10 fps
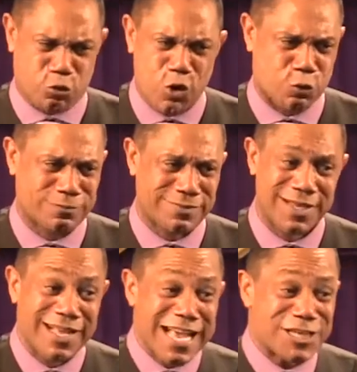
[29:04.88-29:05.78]
through,
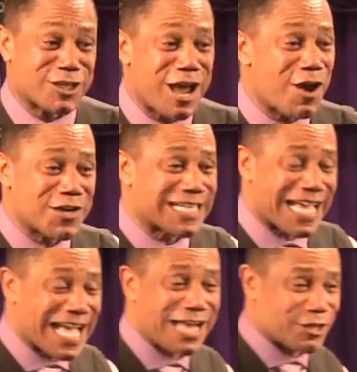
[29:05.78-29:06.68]
as long as
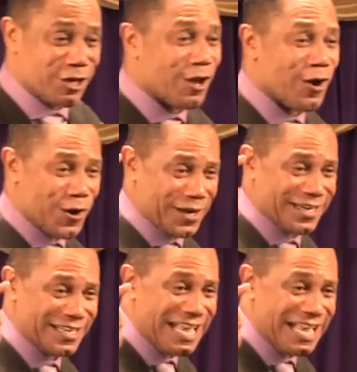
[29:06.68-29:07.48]
I got the Lord,